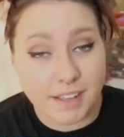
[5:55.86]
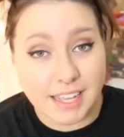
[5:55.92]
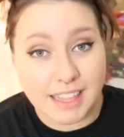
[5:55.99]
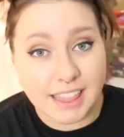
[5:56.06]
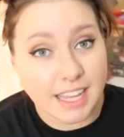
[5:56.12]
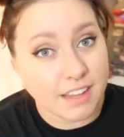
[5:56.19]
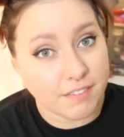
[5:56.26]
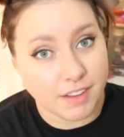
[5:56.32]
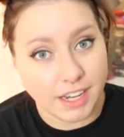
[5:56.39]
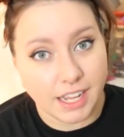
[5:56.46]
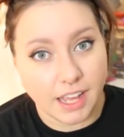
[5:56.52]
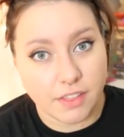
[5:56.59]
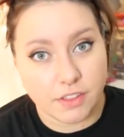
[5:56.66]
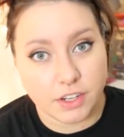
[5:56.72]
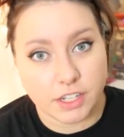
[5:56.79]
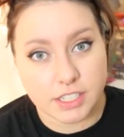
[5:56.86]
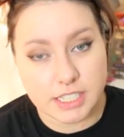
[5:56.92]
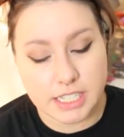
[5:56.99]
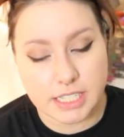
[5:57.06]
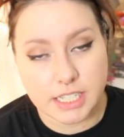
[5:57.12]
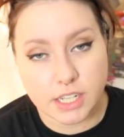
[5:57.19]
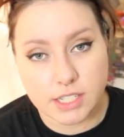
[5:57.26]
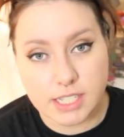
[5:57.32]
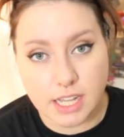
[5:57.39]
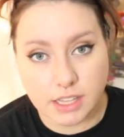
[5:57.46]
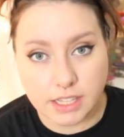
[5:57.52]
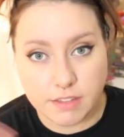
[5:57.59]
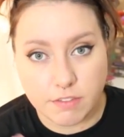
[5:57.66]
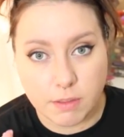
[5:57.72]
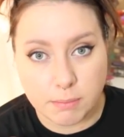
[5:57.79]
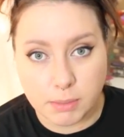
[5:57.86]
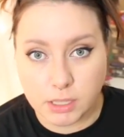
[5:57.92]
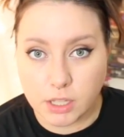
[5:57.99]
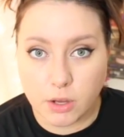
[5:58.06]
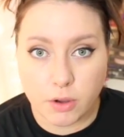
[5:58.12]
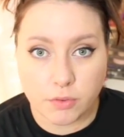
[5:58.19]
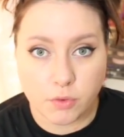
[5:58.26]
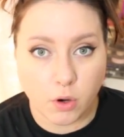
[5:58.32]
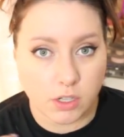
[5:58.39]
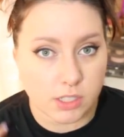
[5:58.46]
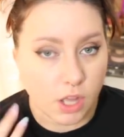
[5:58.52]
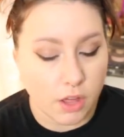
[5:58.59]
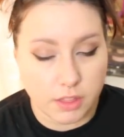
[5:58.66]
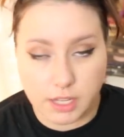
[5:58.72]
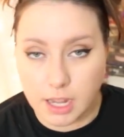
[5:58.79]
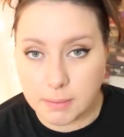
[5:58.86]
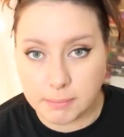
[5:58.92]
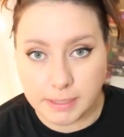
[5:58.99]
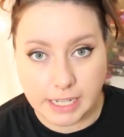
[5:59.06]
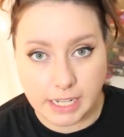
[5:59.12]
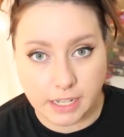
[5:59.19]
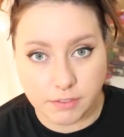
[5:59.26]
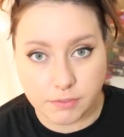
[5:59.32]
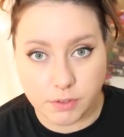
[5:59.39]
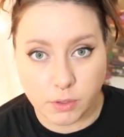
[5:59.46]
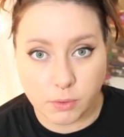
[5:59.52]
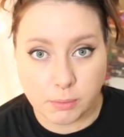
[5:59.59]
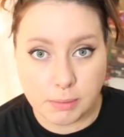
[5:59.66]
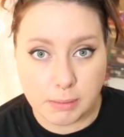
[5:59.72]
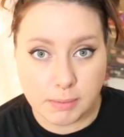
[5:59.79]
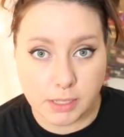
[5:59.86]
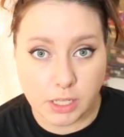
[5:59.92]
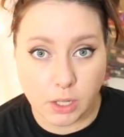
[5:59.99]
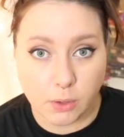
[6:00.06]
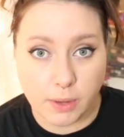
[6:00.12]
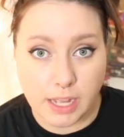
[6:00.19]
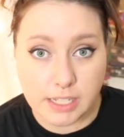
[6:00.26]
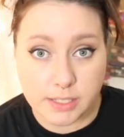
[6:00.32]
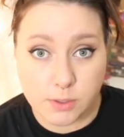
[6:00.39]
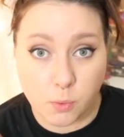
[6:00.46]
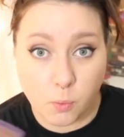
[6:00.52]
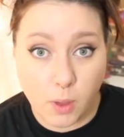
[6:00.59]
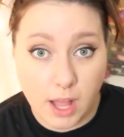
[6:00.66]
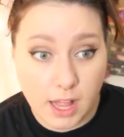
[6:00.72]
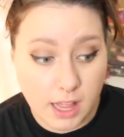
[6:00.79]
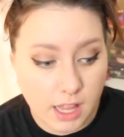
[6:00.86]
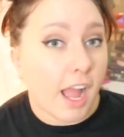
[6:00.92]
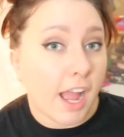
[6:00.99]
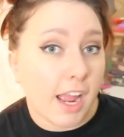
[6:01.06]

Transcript: I can think of any other details, I'll leave them below. Of course, all the company info will be below as well.